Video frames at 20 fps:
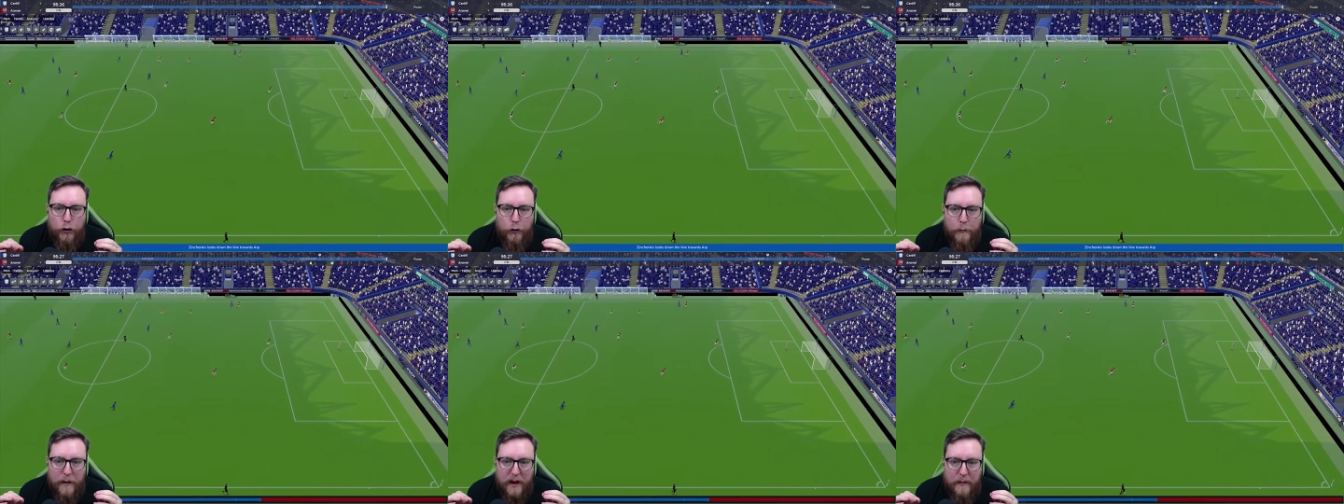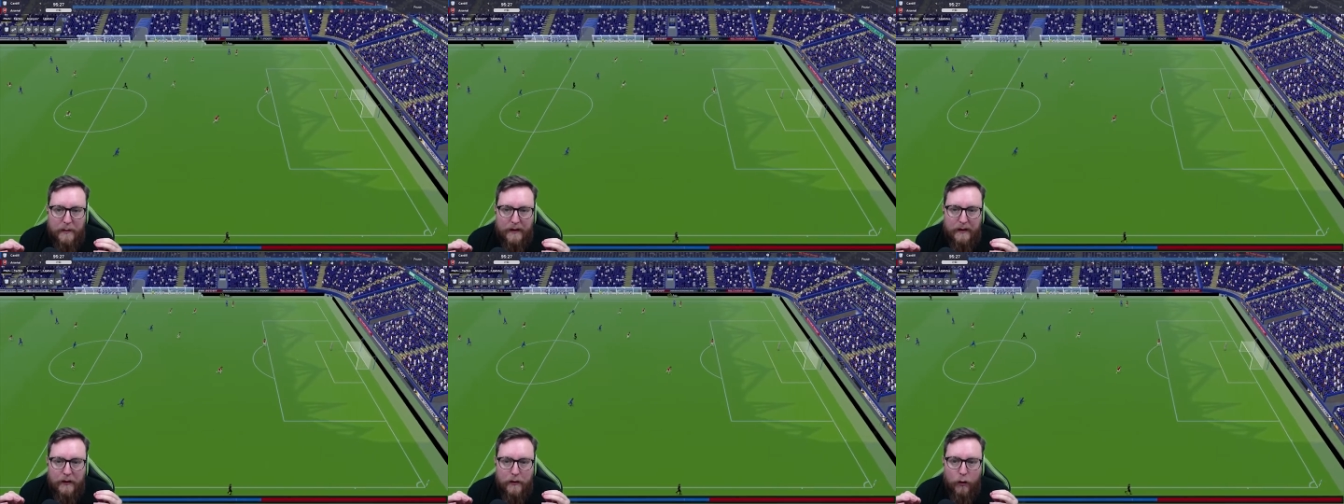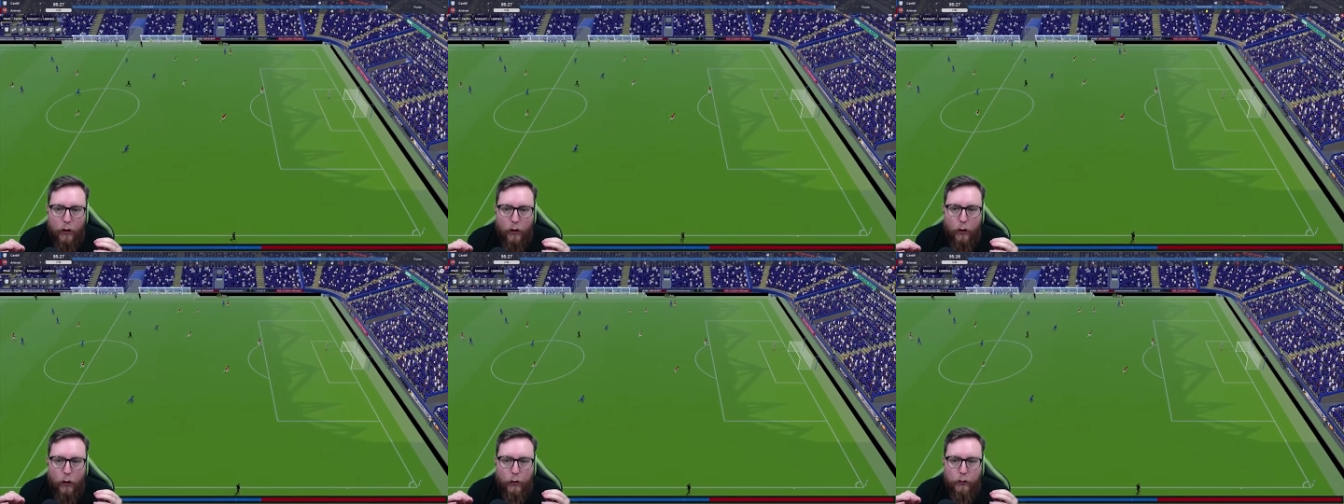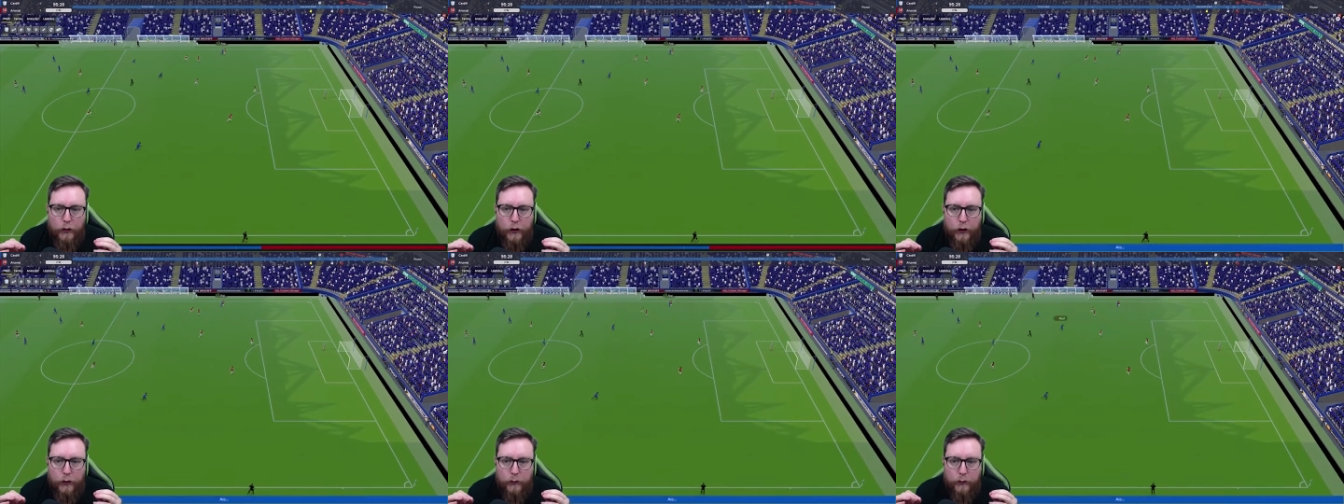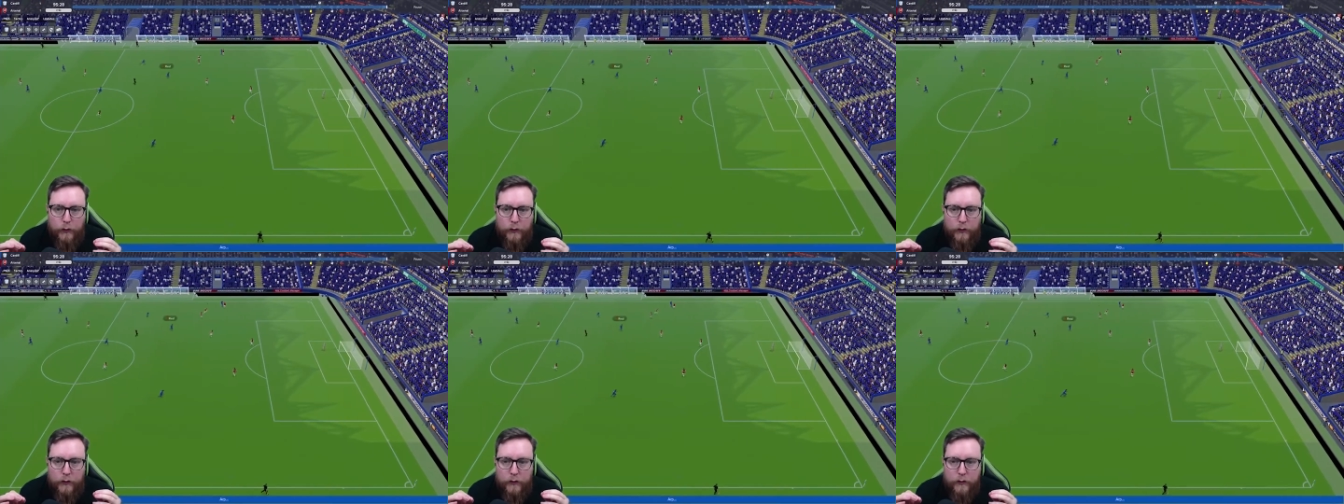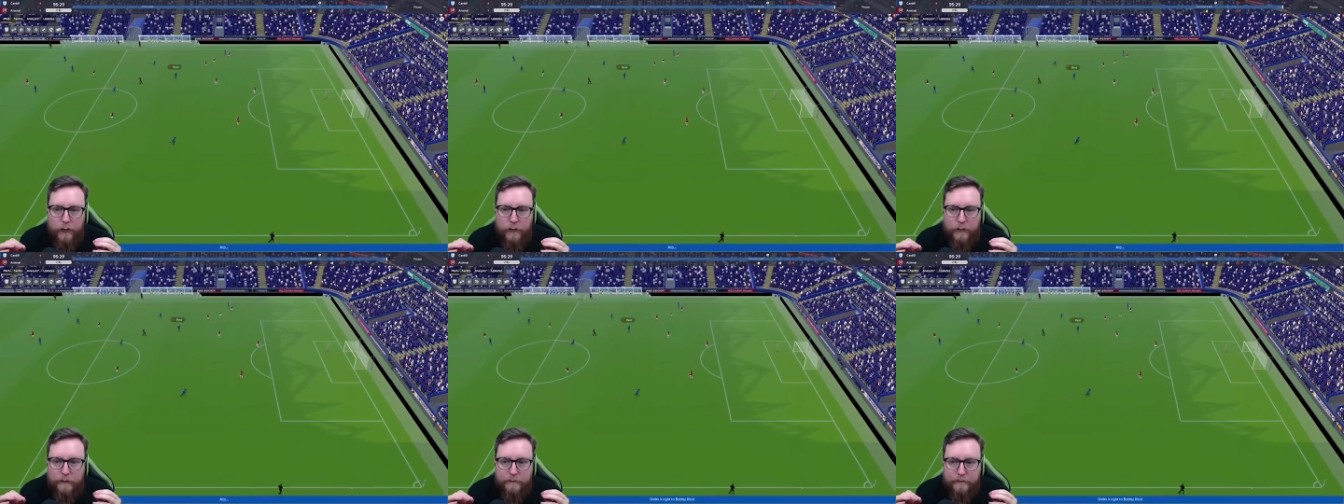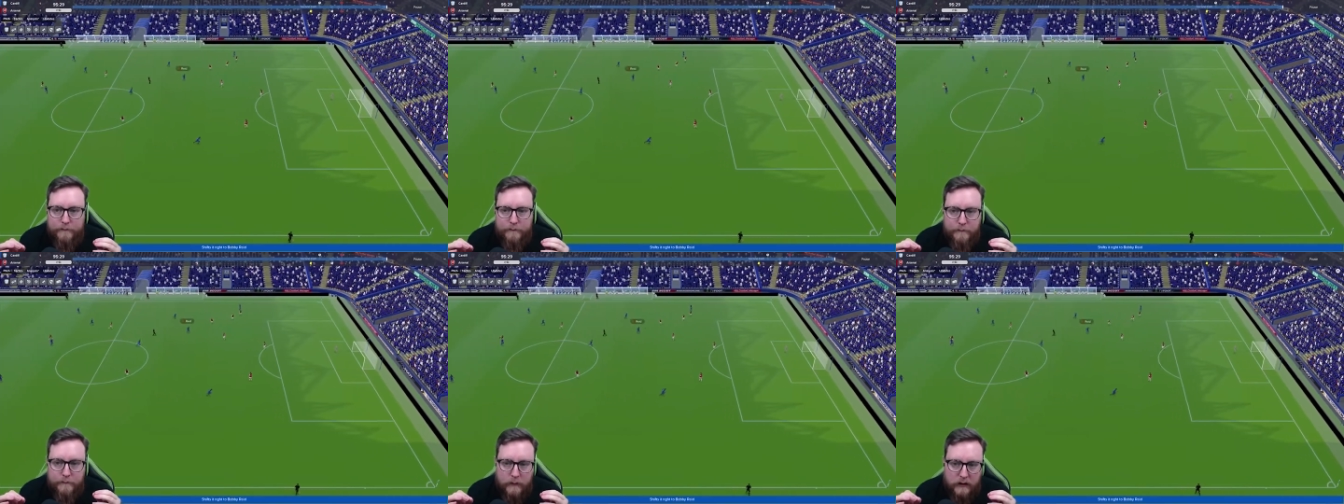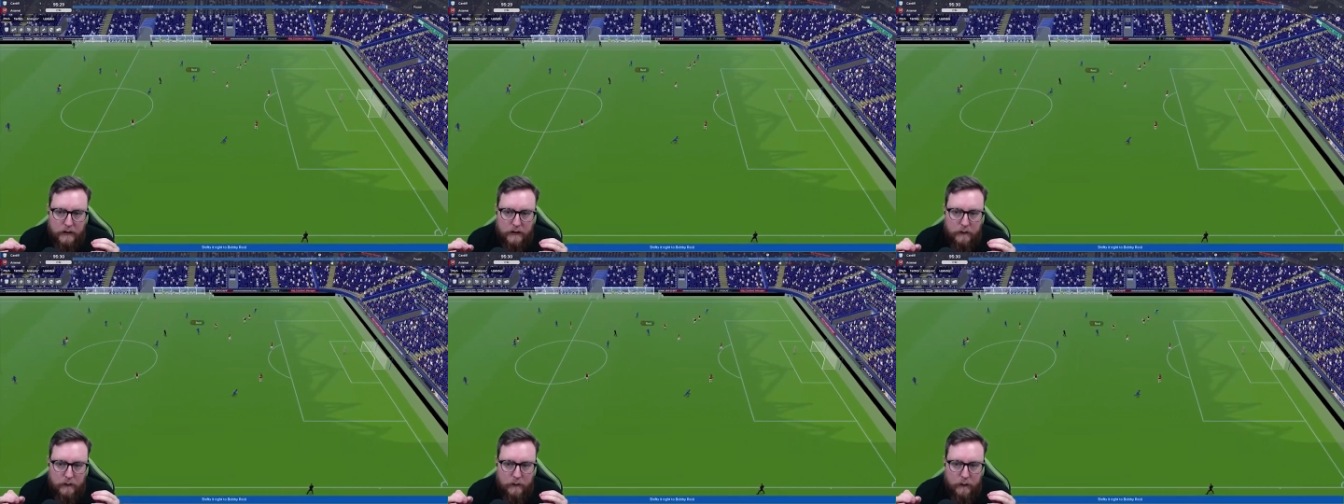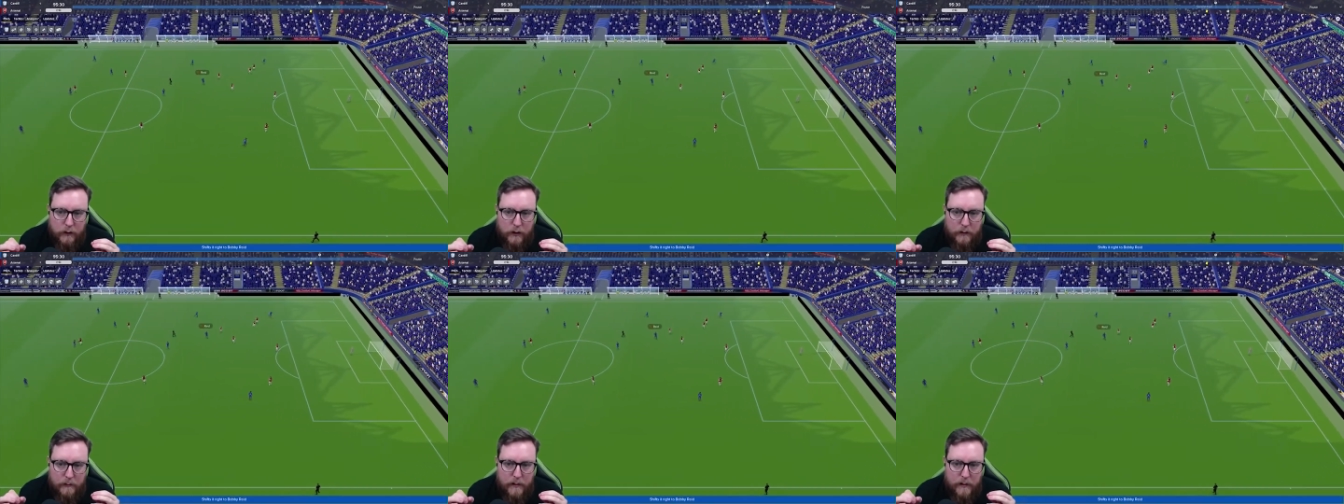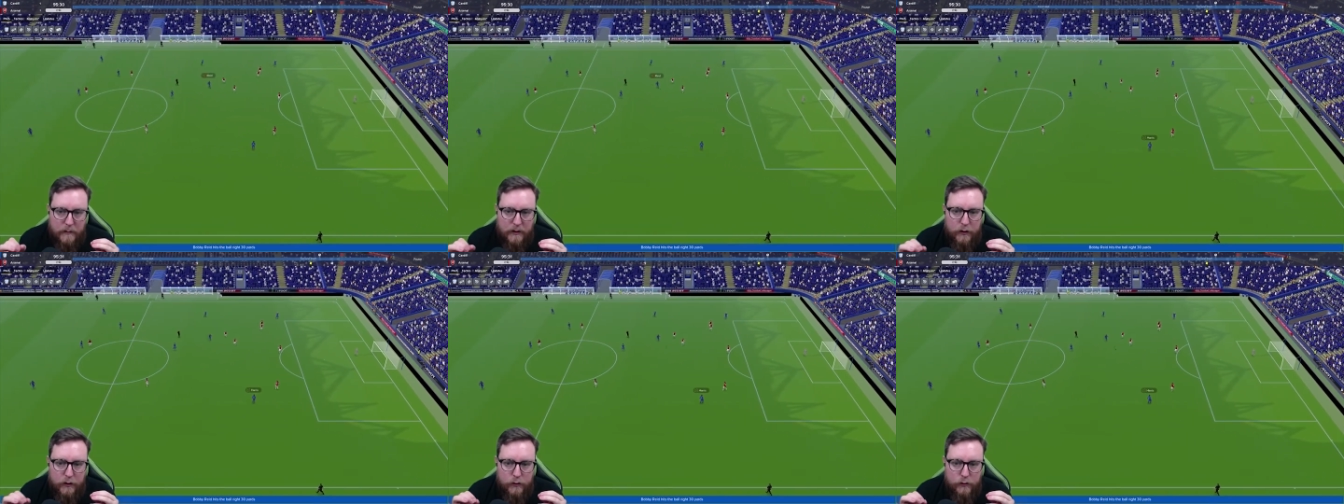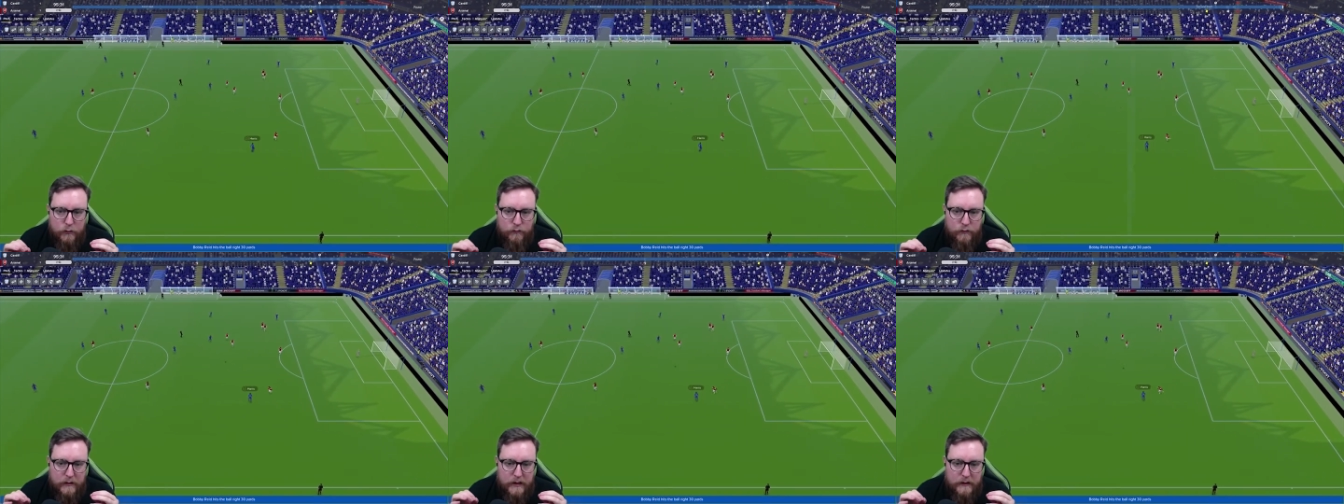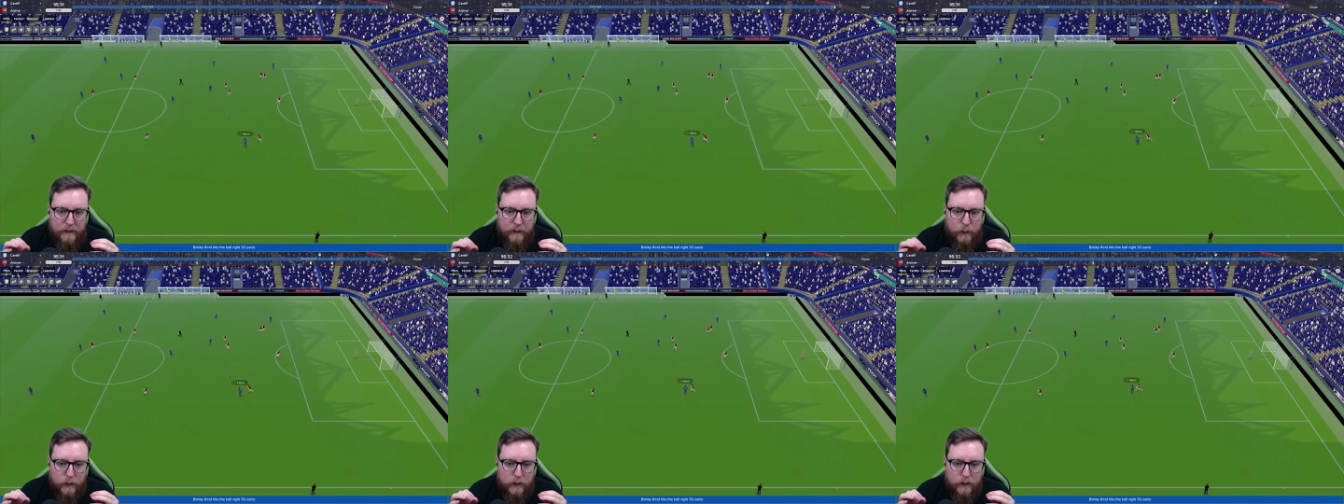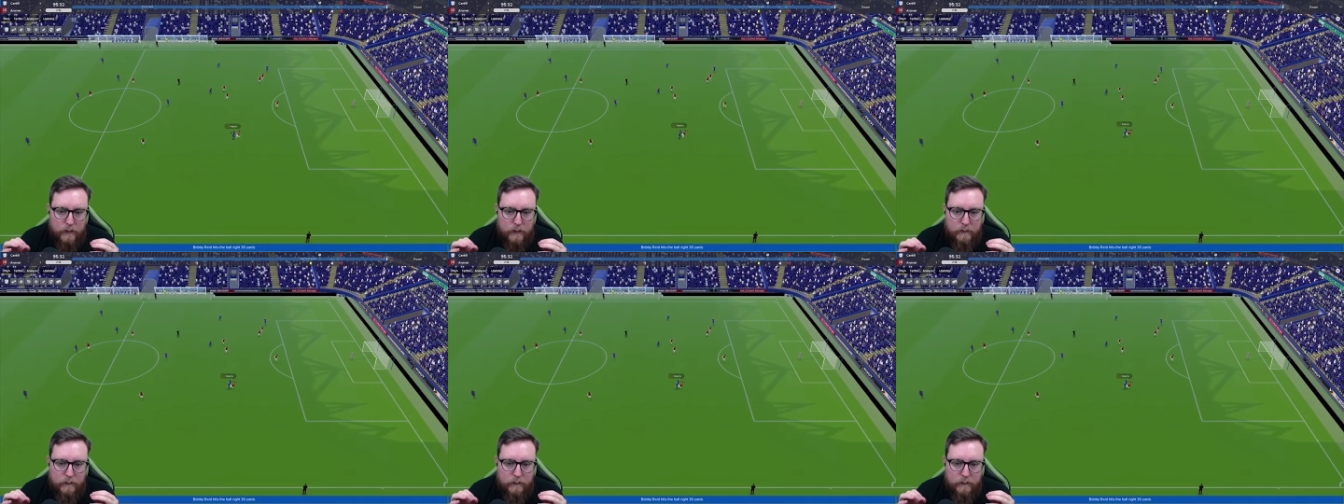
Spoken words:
baby. All you. Okay, maybe you can use Reed if you want.